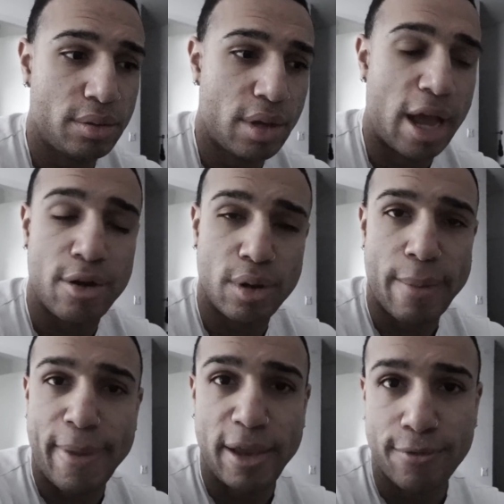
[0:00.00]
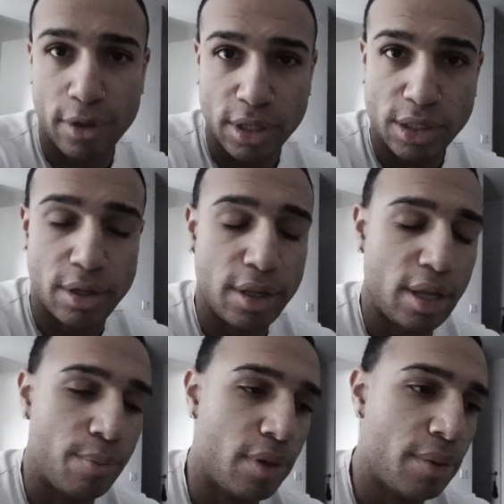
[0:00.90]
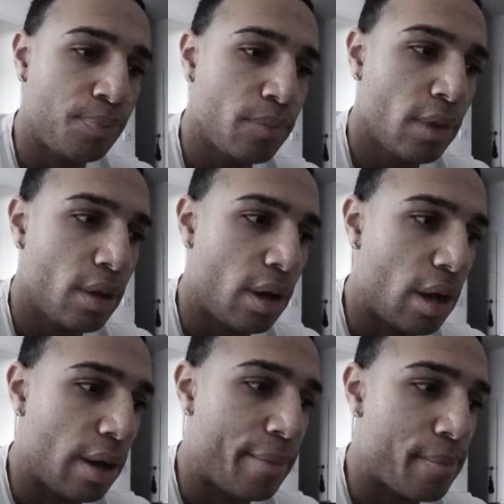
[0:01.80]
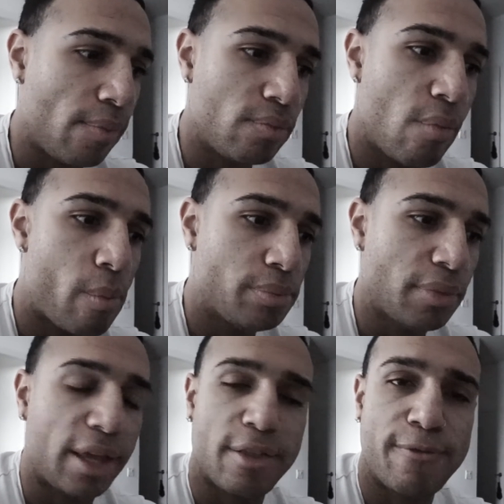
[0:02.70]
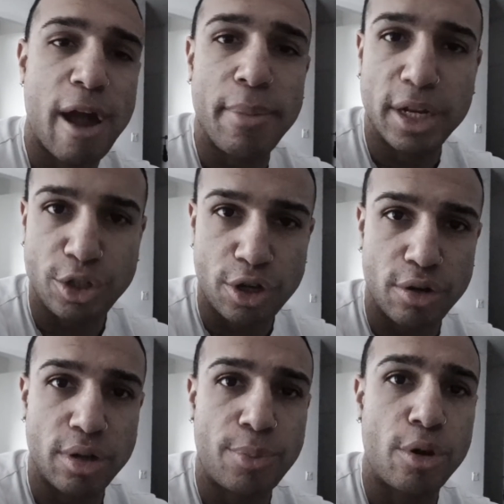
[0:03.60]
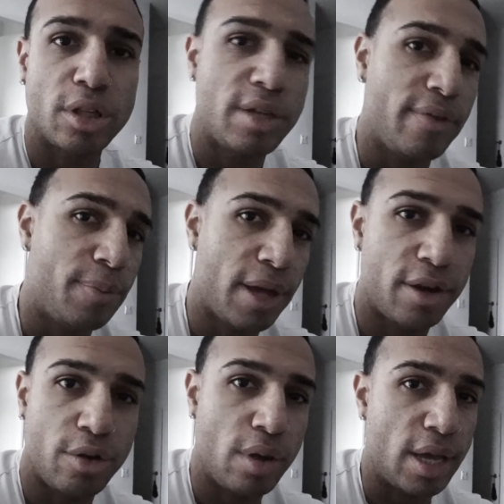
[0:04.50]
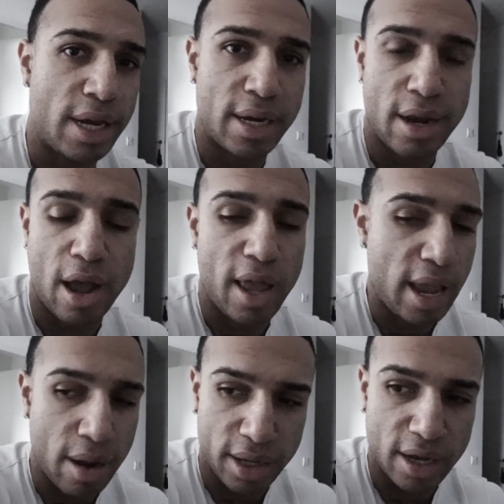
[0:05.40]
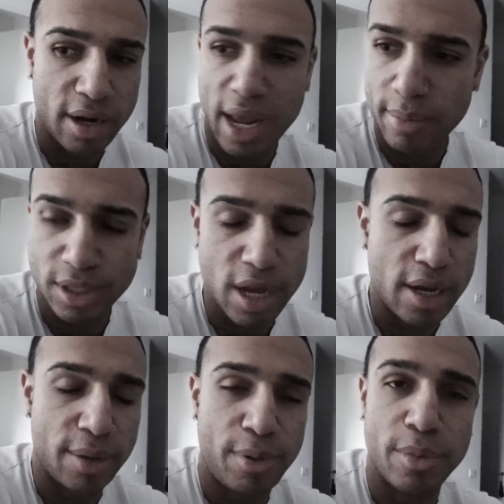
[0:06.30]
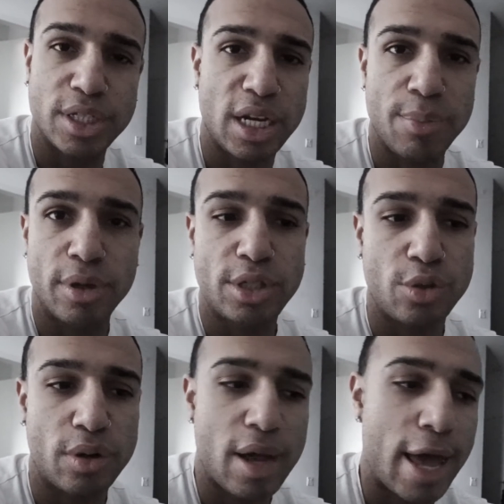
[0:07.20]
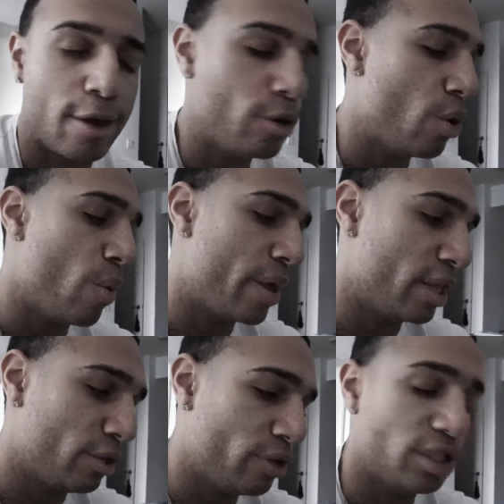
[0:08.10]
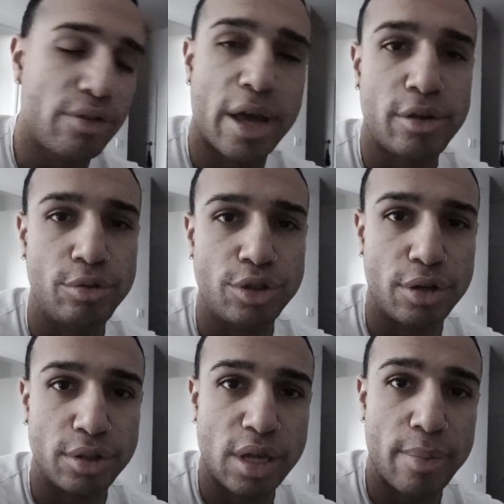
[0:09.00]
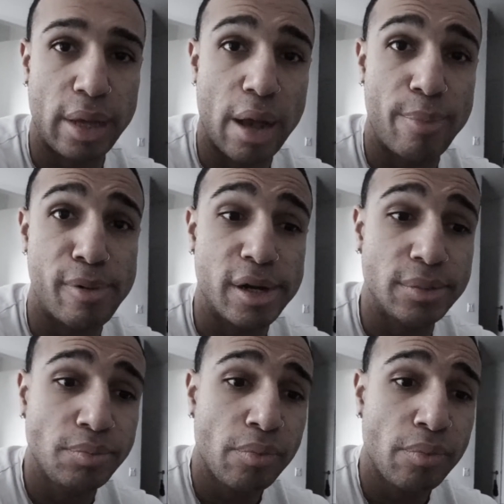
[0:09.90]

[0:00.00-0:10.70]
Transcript: I don't get paid for this or anything, but like the 5-minute journal and the productivity planner, you can get it, get on Amazon at pretty much any bookstore. I don't know when the Christian Gratitude Journal is coming out, but